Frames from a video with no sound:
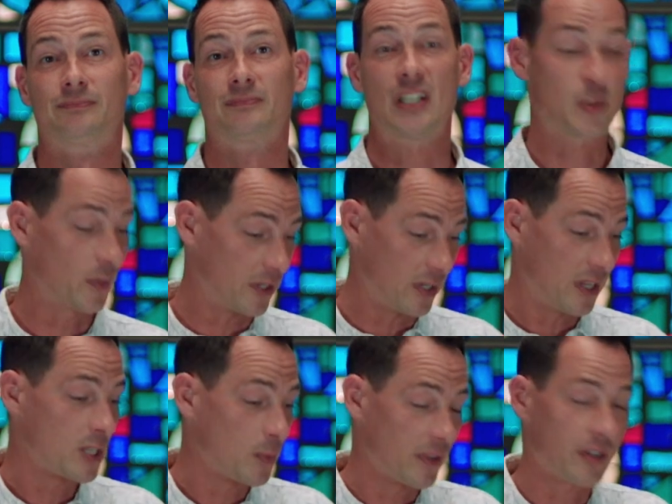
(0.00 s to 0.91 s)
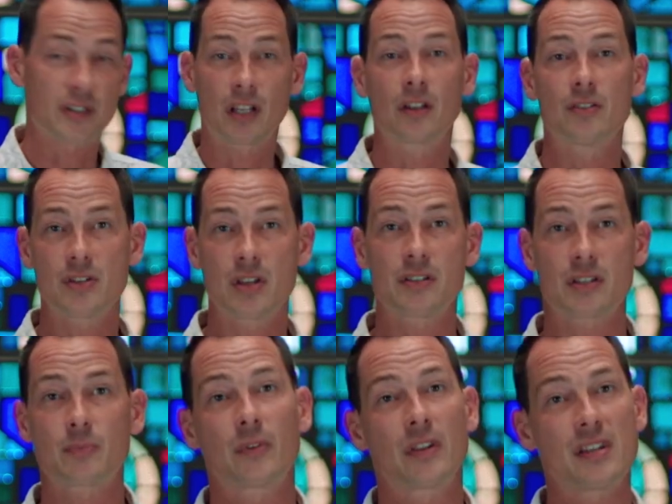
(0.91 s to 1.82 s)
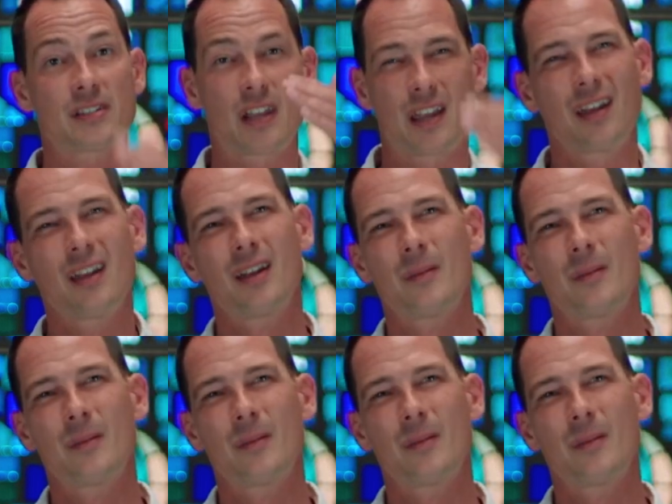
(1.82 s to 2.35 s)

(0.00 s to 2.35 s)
That's what they're telling Jesus when they say,